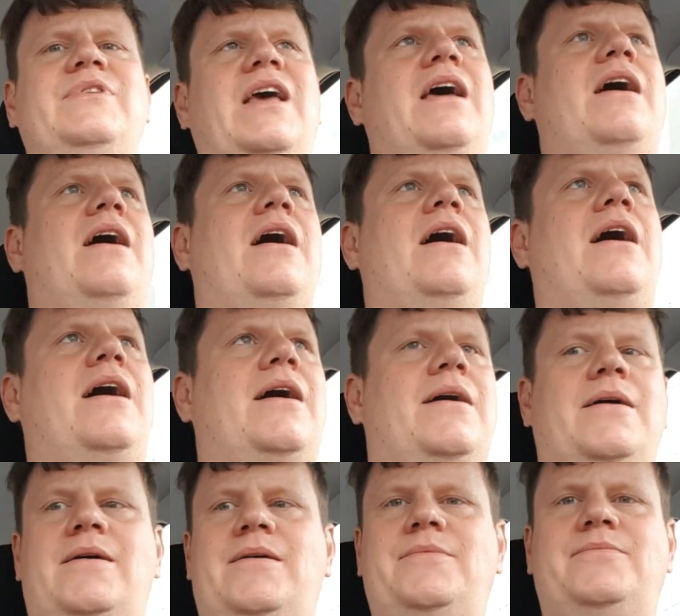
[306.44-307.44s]

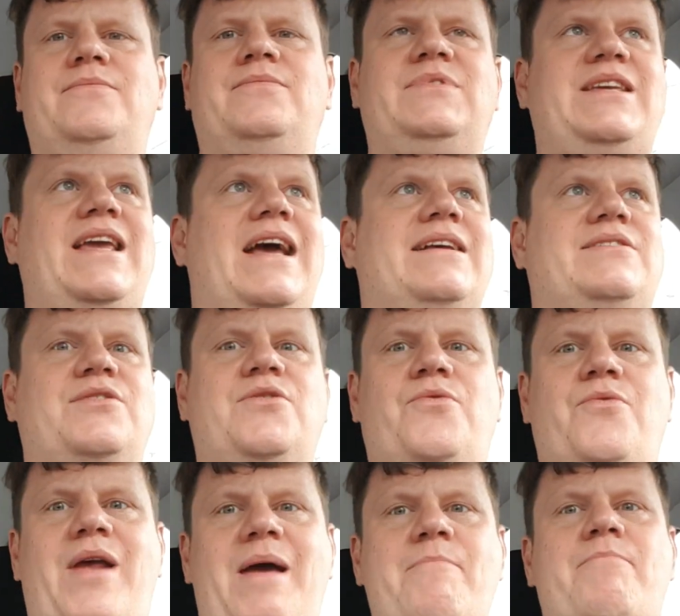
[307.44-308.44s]
Yeah, so
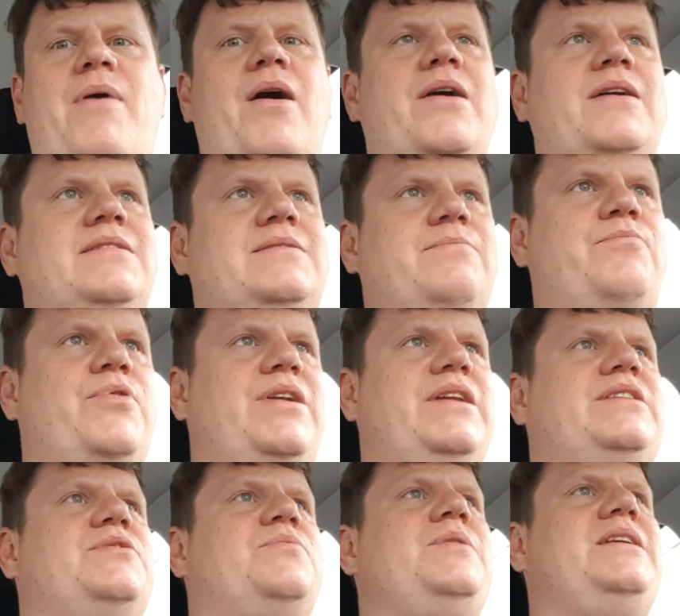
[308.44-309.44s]
Rampart,
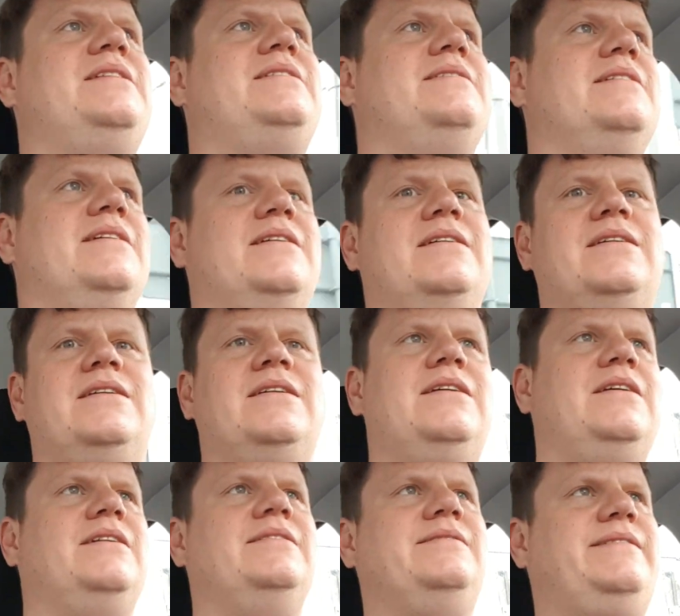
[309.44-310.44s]
pretty sweet
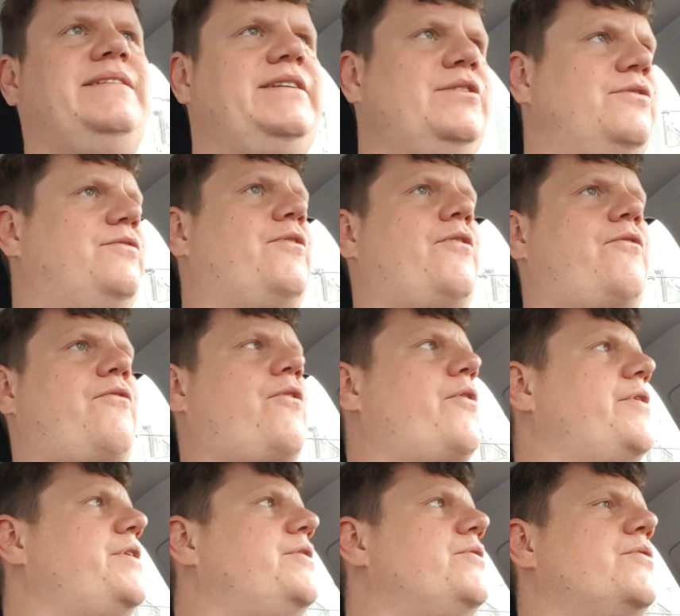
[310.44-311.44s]
deal for
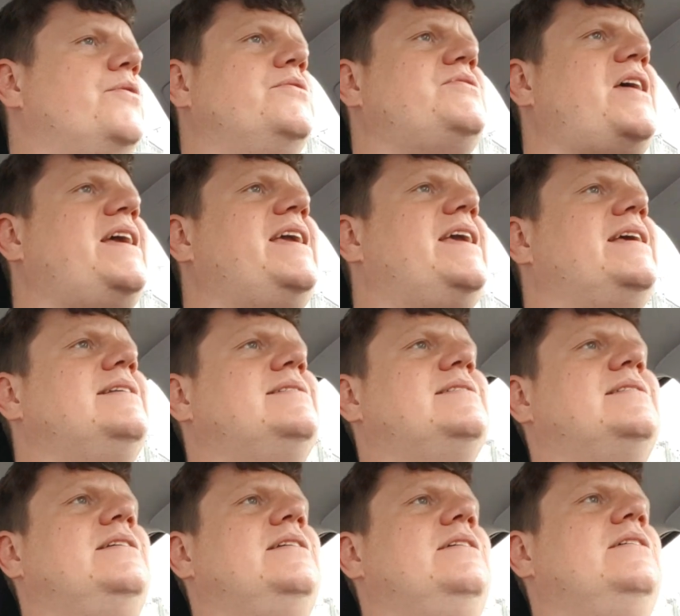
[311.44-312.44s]
€4, I
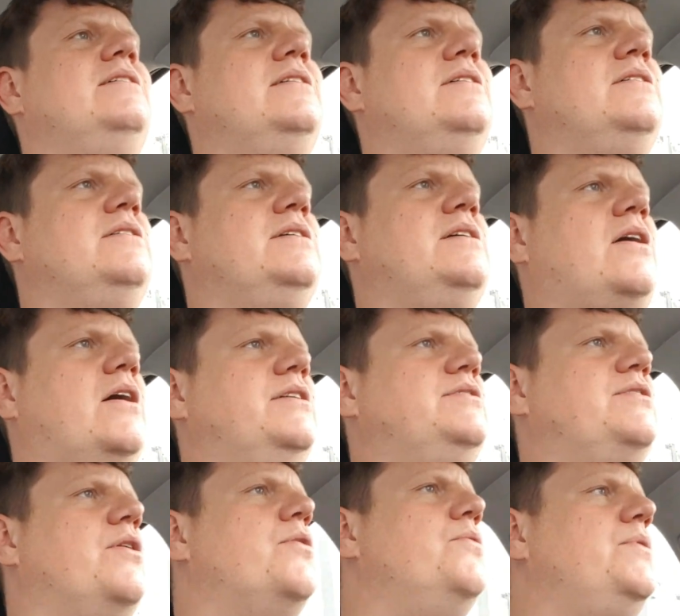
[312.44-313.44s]
guess.
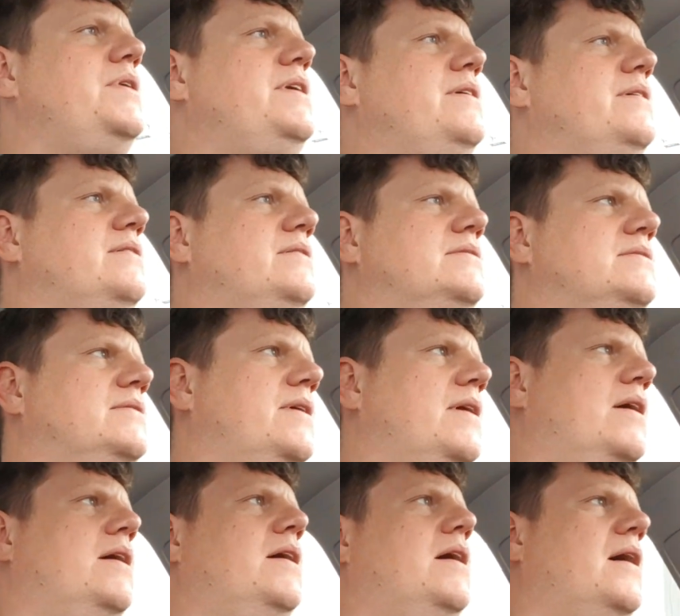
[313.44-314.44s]
Cards only.
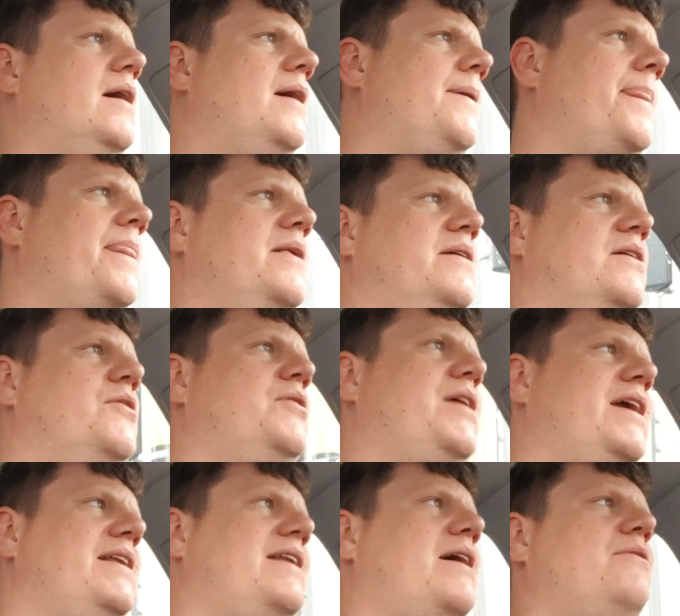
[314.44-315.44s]

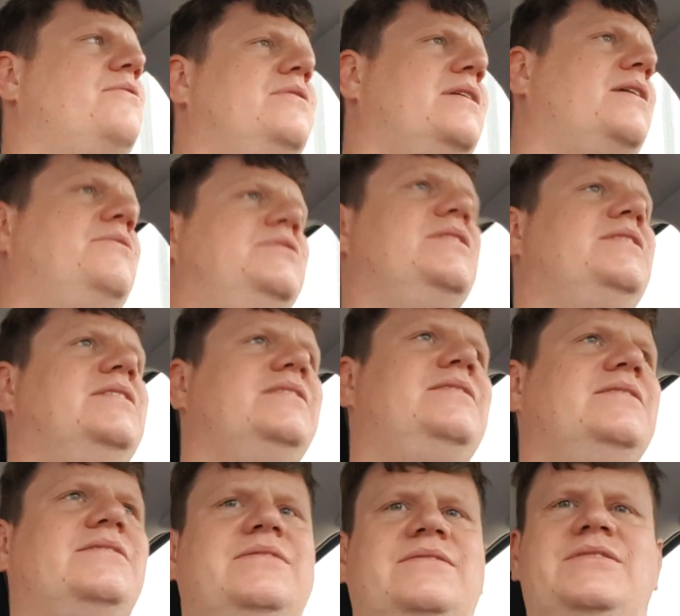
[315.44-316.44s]
Okay, now
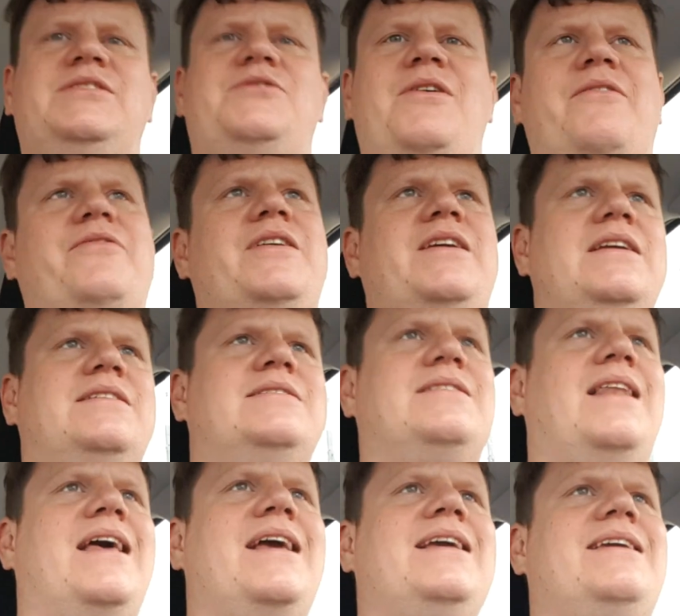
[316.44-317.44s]
the traffic is
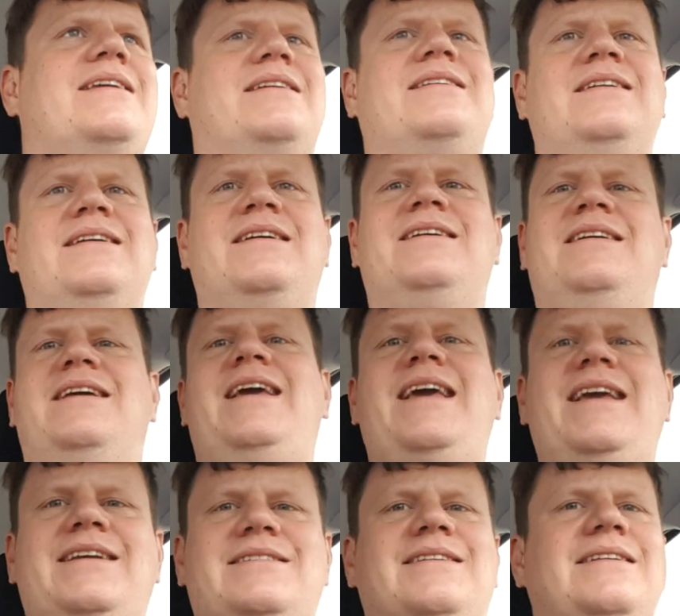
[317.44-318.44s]
like
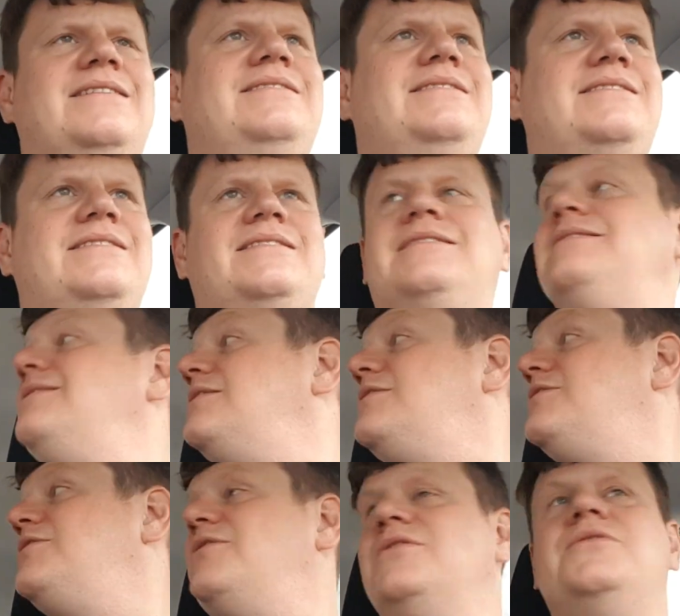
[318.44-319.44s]
excellent,
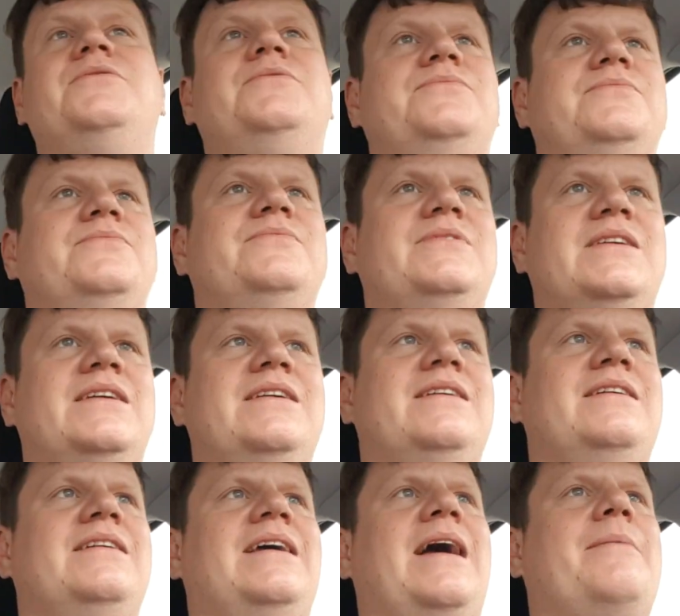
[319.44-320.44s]
so
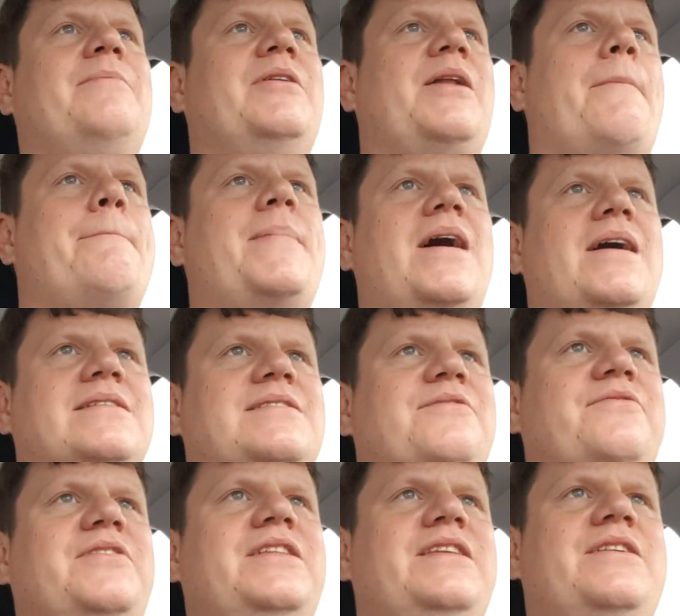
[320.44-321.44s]
I'm gonna pause the
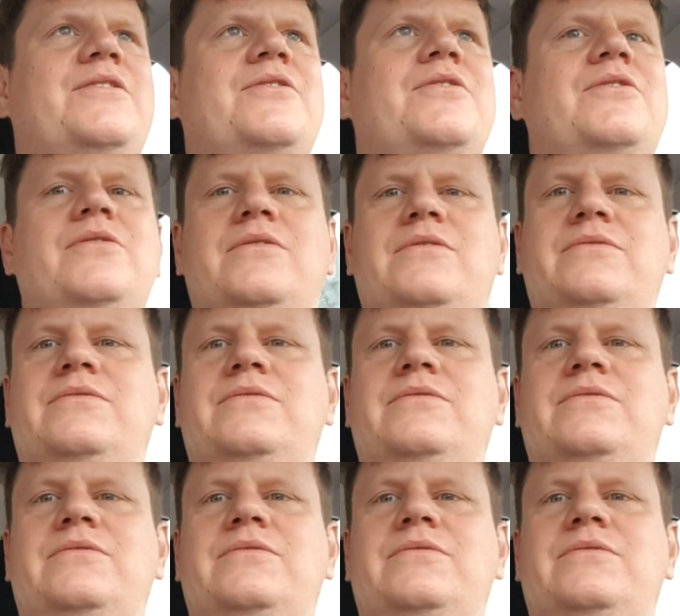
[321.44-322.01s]
video.